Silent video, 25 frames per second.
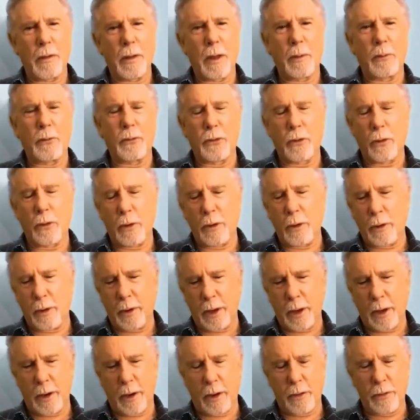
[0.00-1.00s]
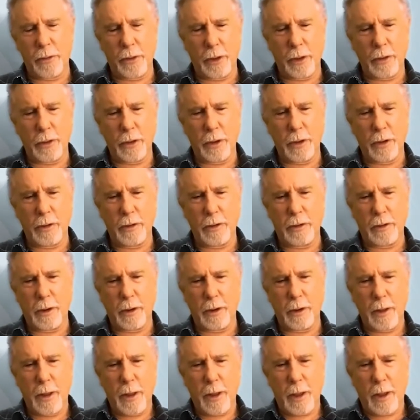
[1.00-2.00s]
absolutely. And I think
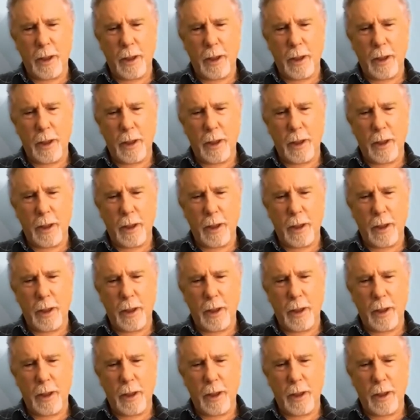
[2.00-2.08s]
that